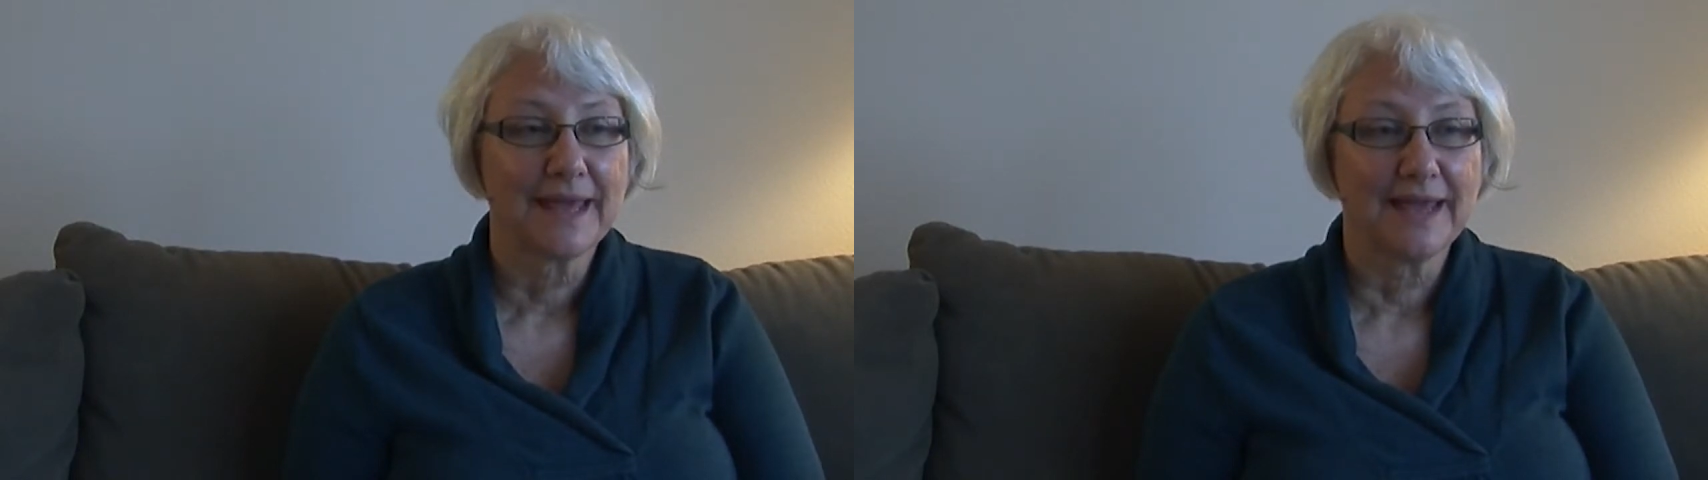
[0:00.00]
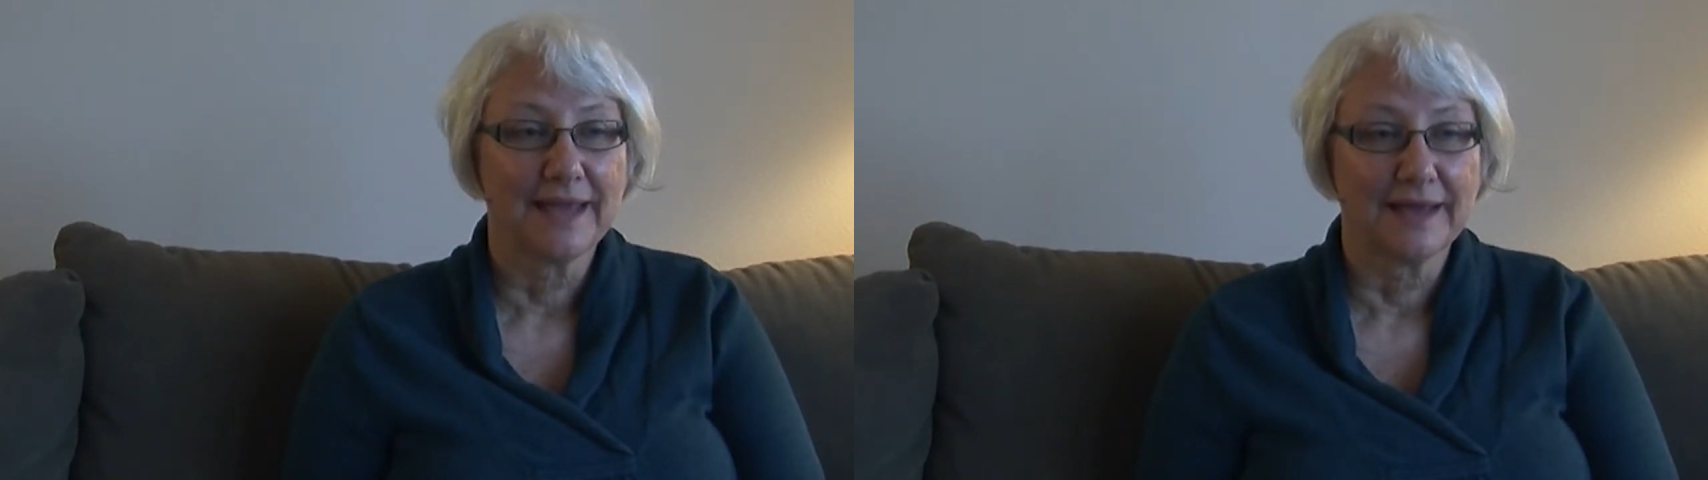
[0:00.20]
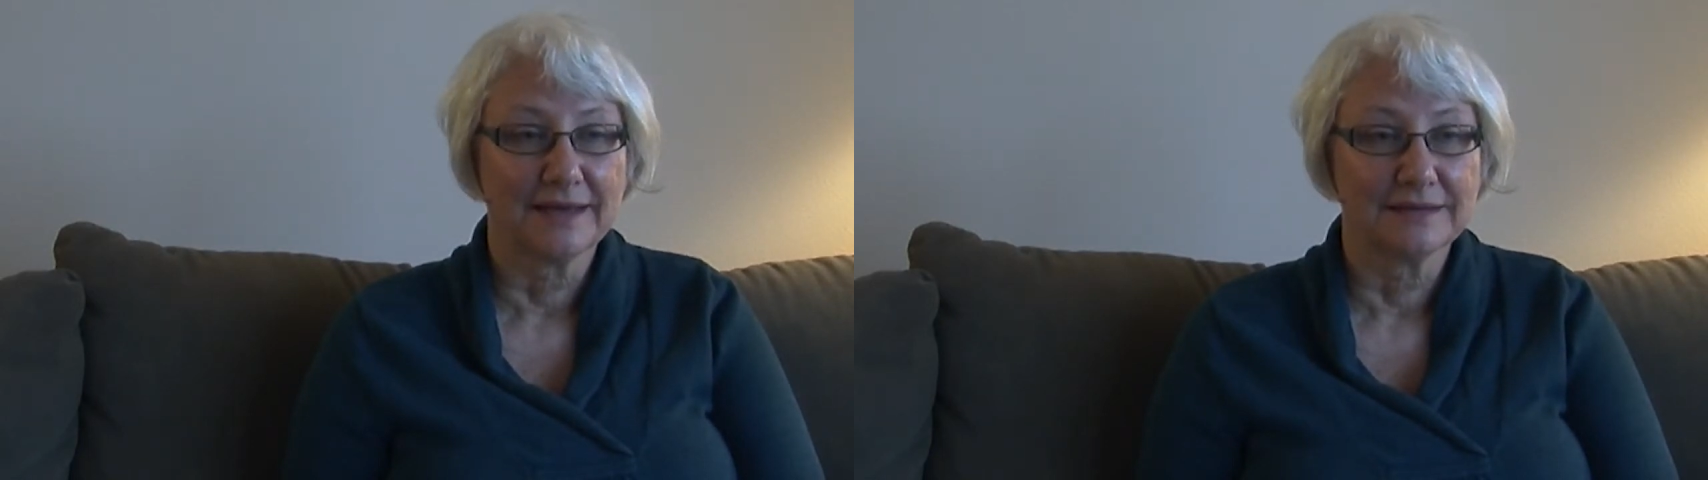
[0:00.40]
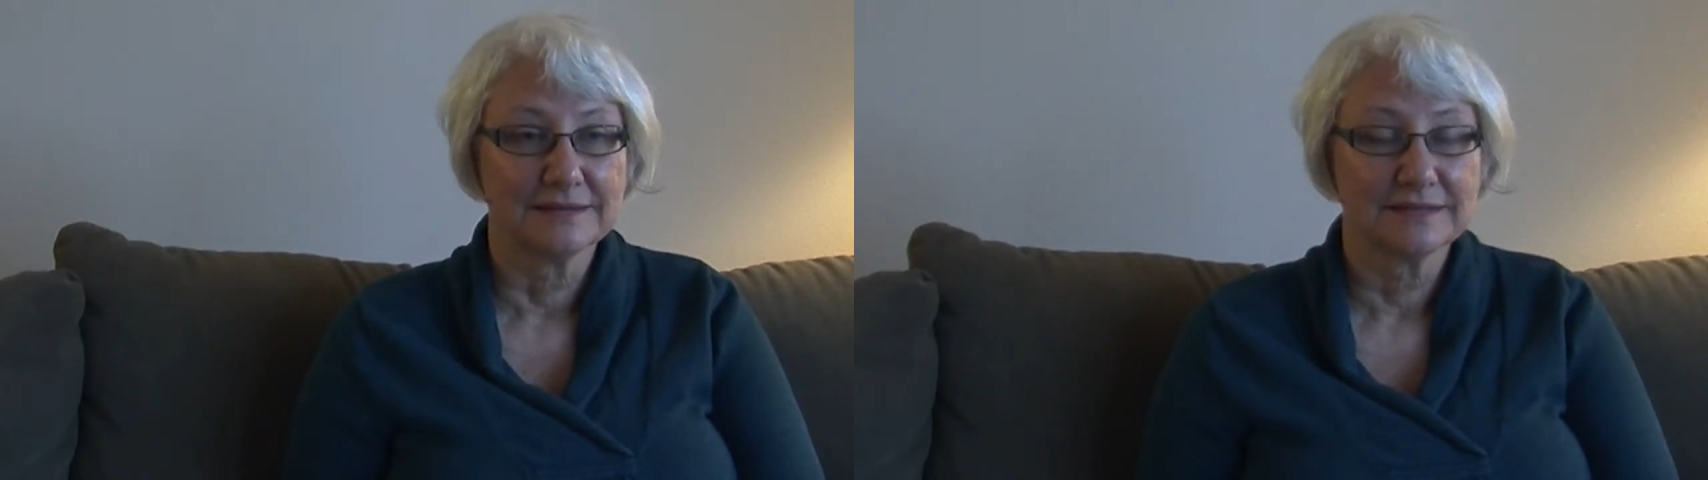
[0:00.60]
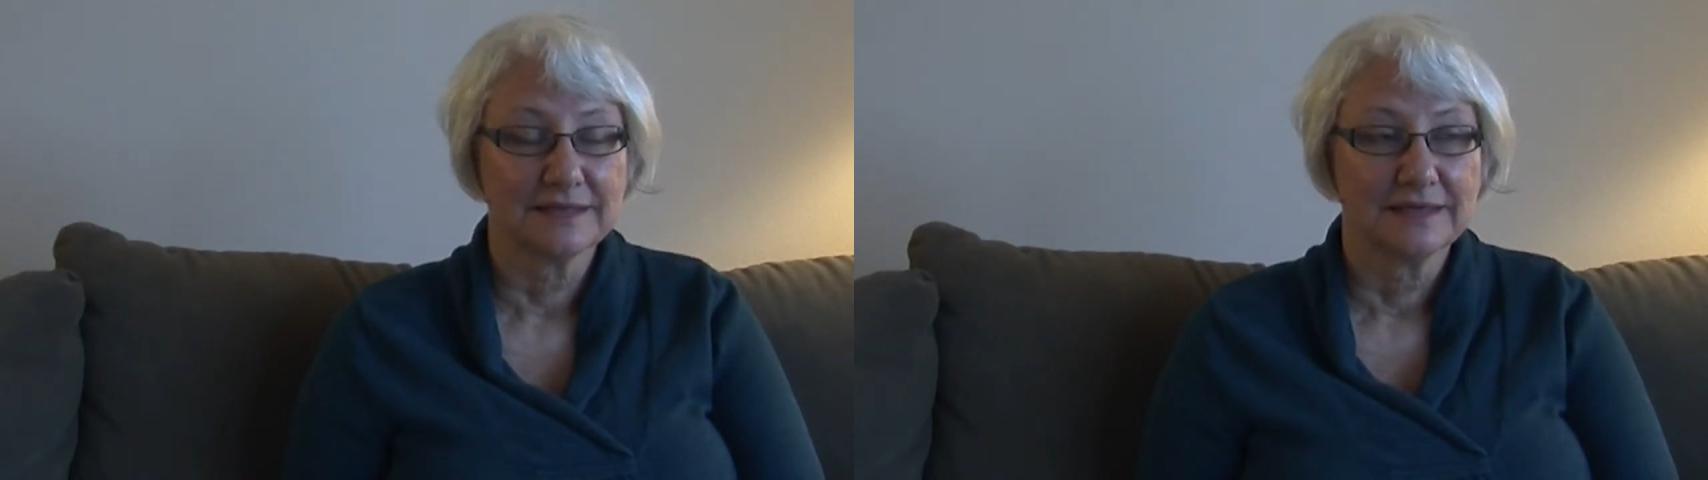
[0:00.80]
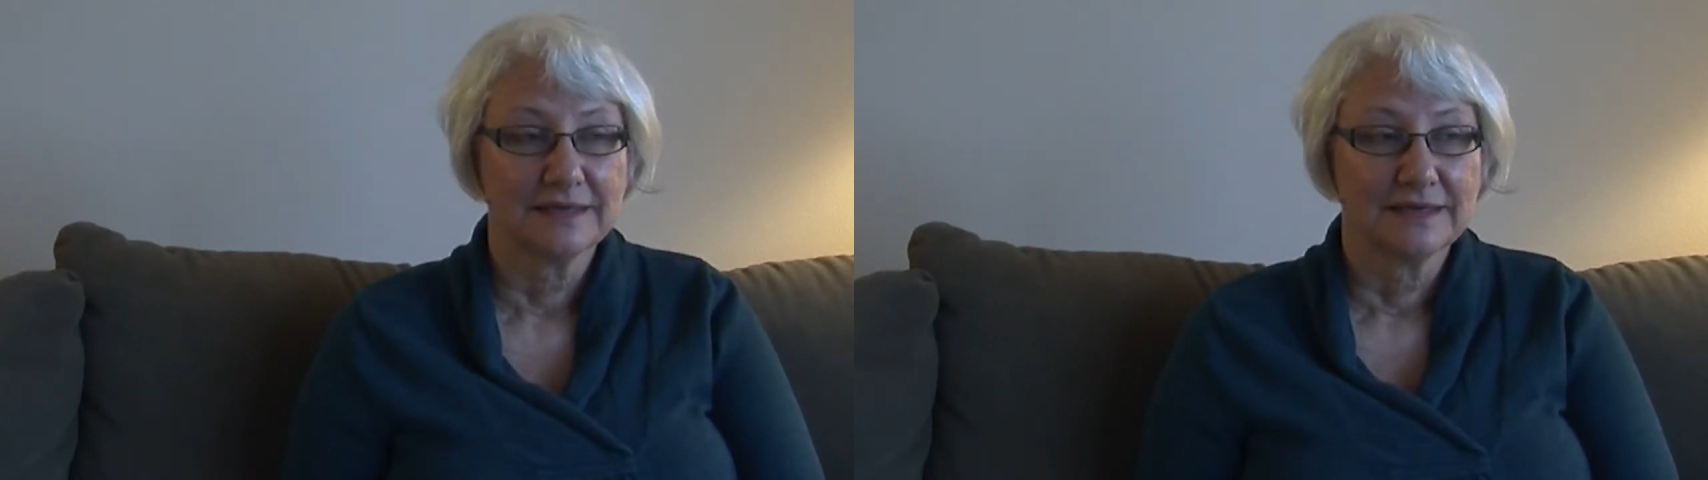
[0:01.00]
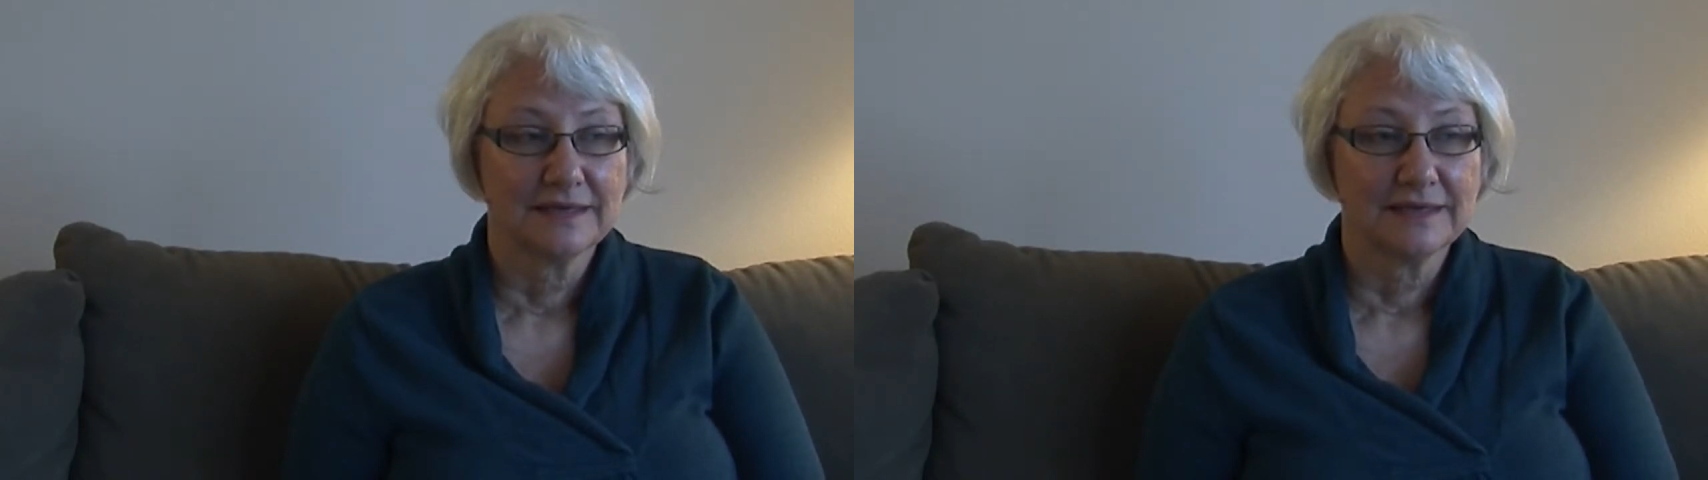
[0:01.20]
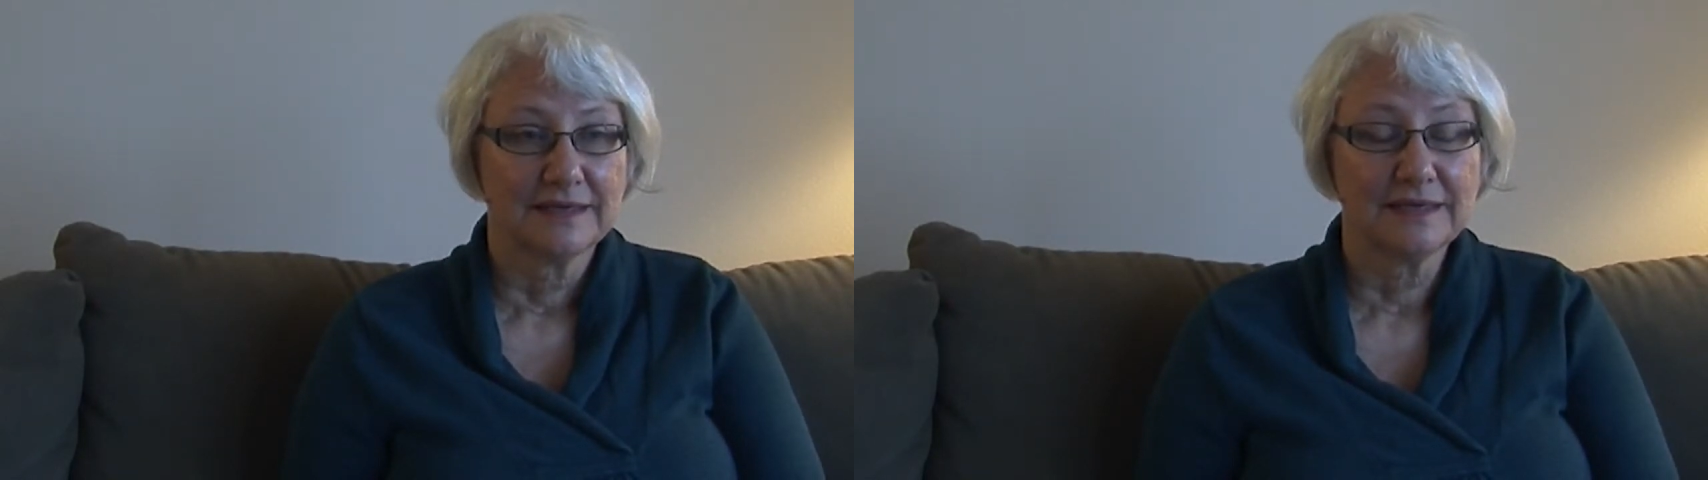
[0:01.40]
and
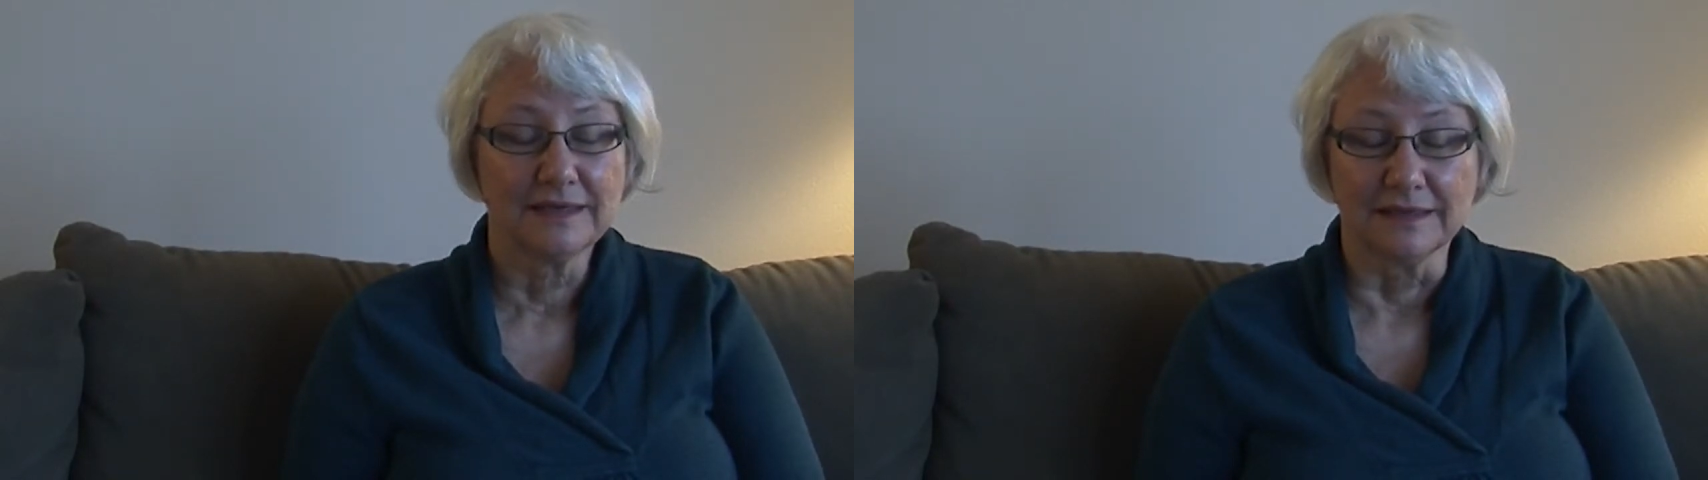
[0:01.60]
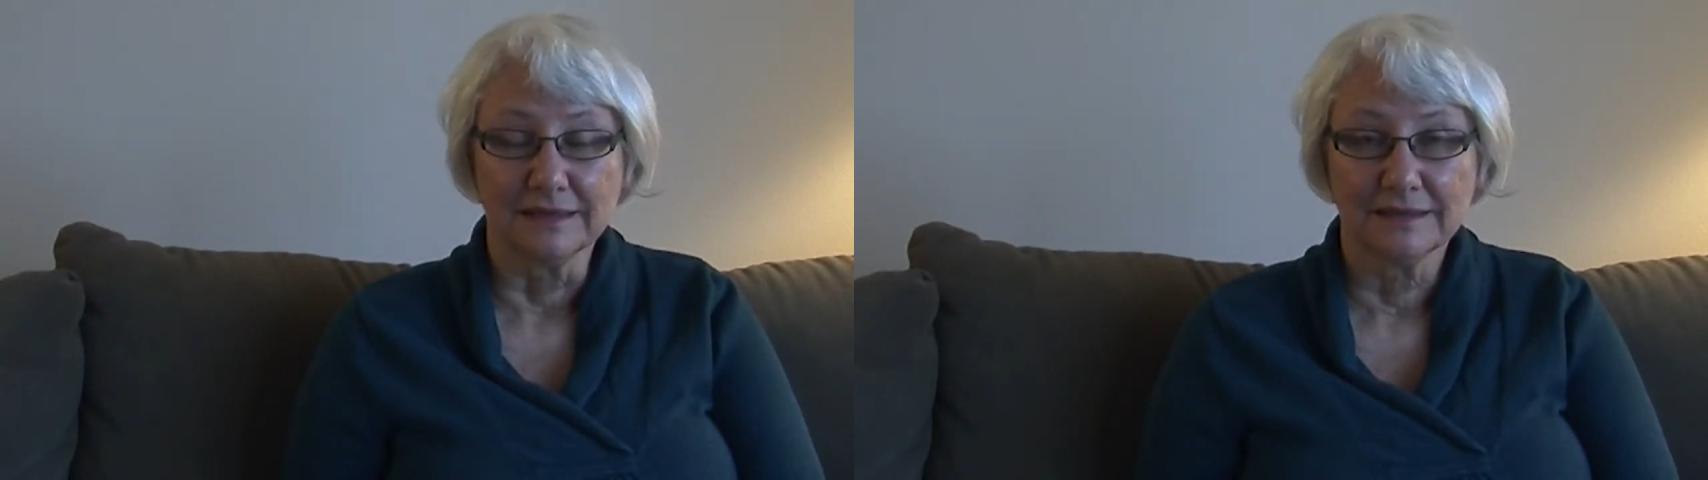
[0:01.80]
he